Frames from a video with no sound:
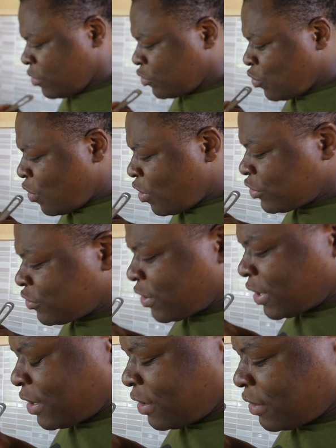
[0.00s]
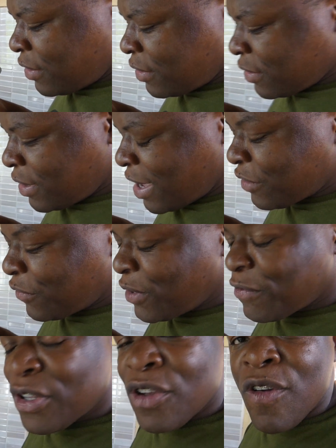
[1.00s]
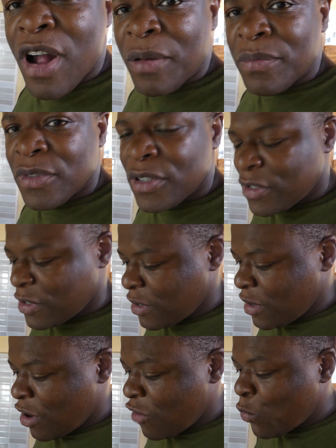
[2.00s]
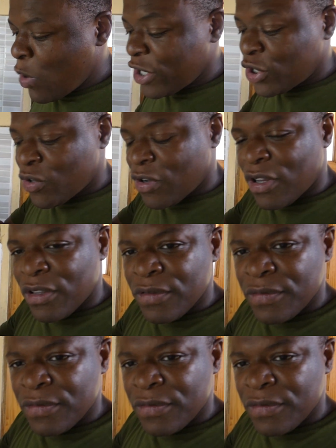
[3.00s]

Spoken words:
250 grams of white sugar.